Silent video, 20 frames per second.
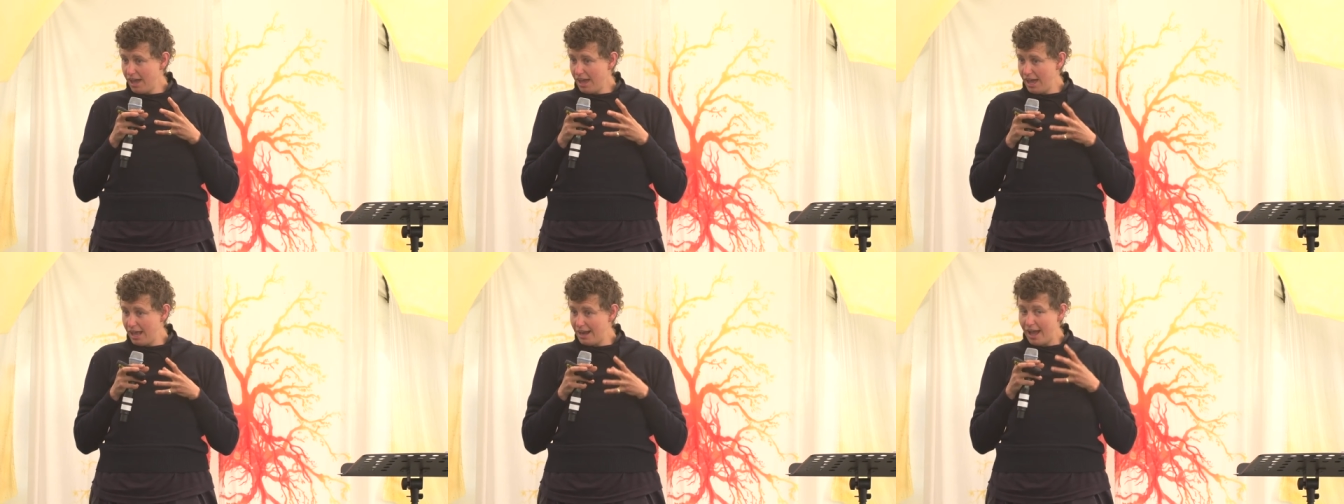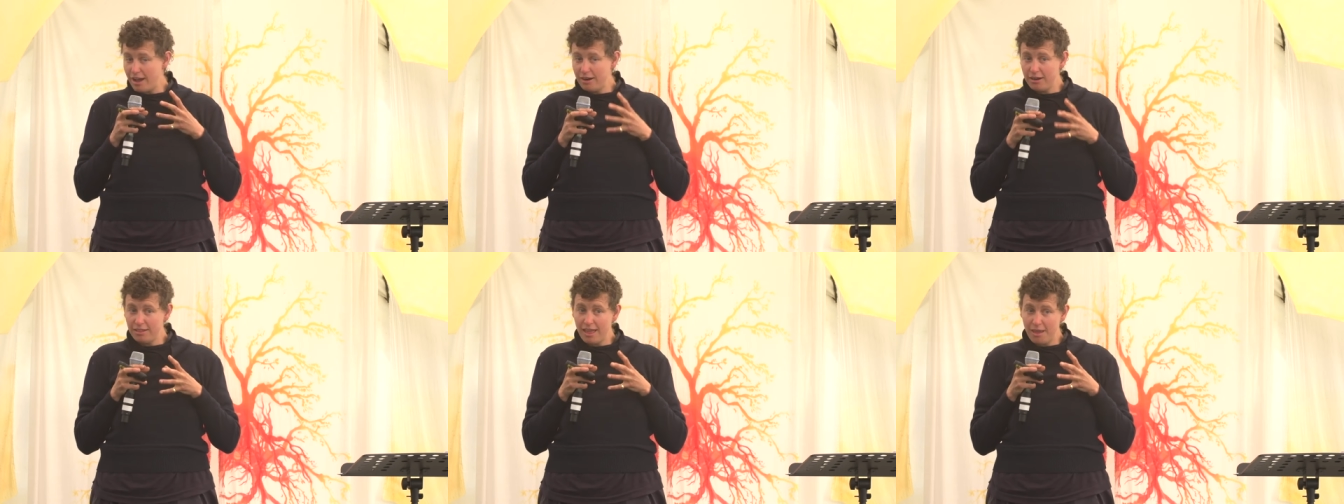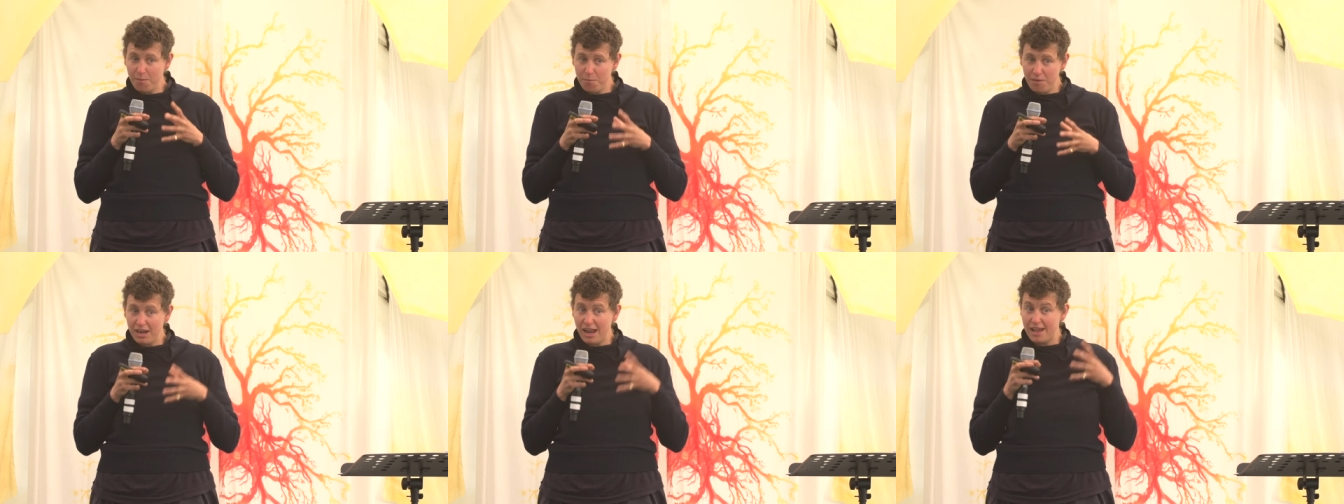And how do
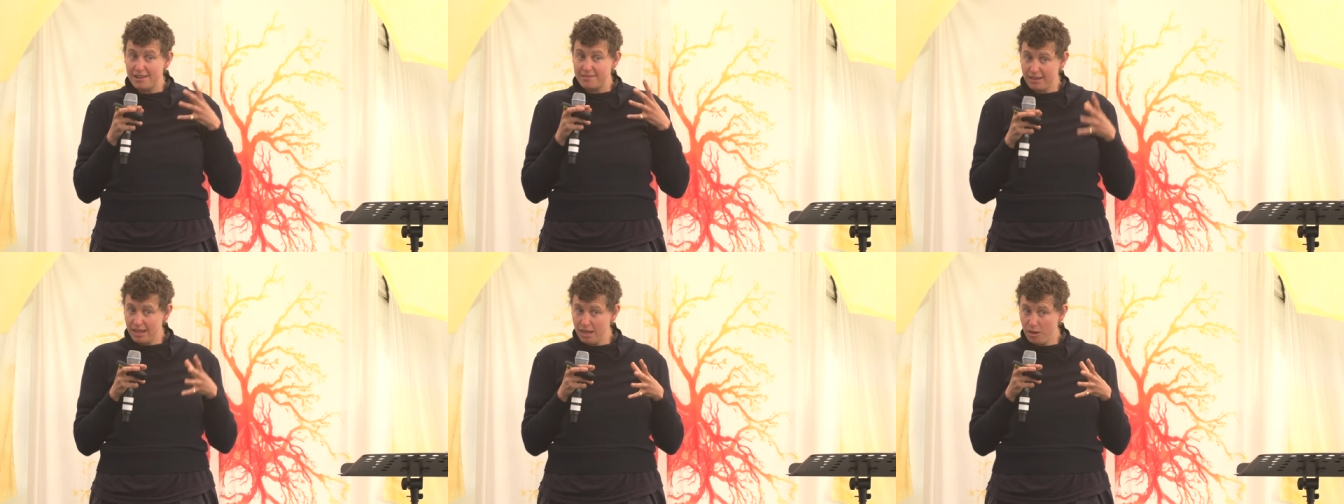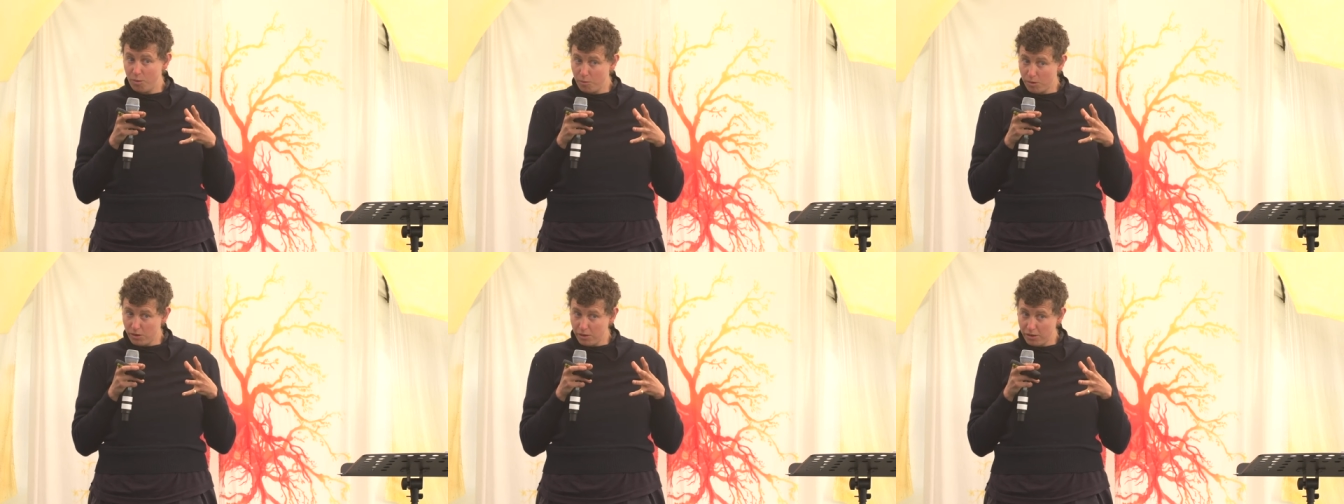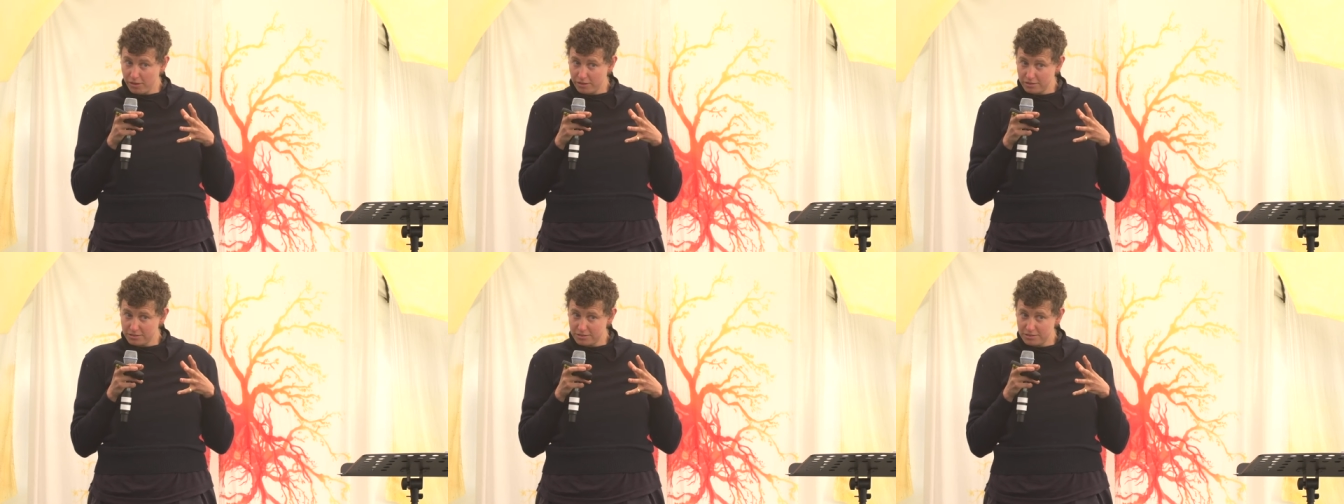they meet as
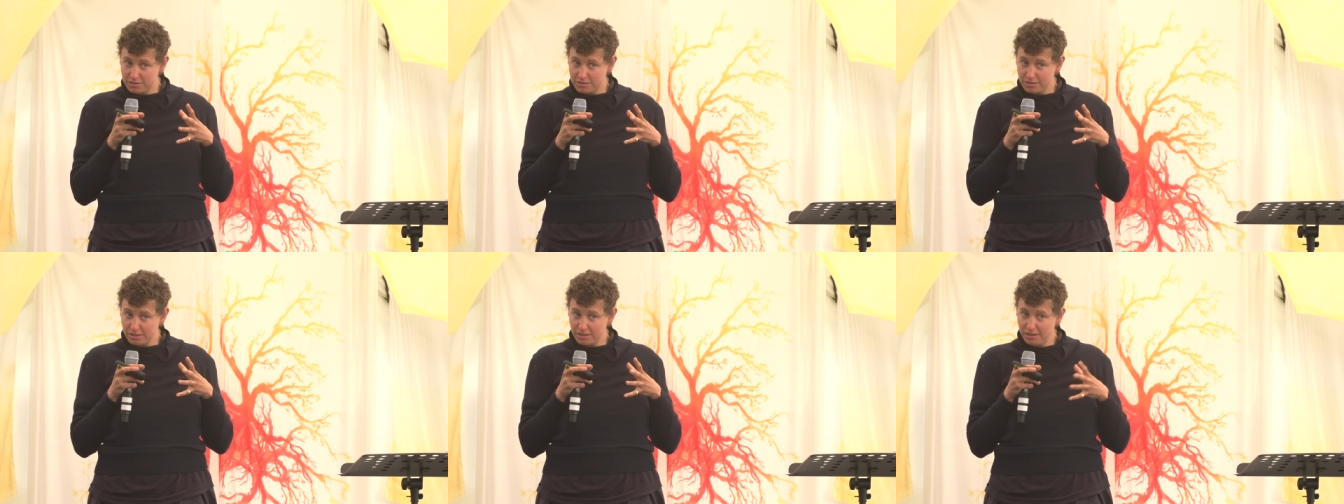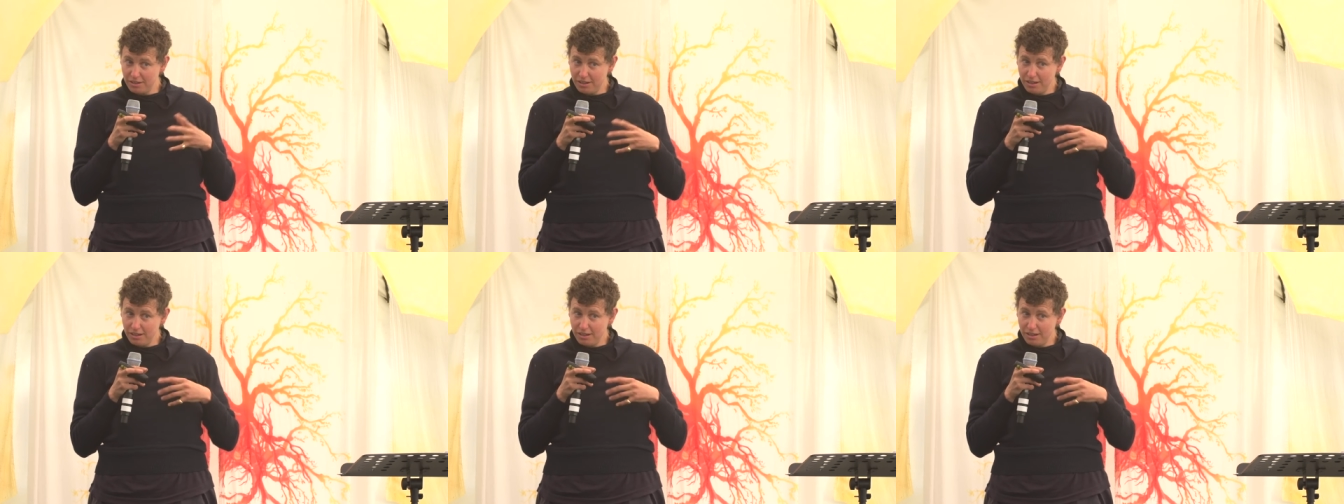equals,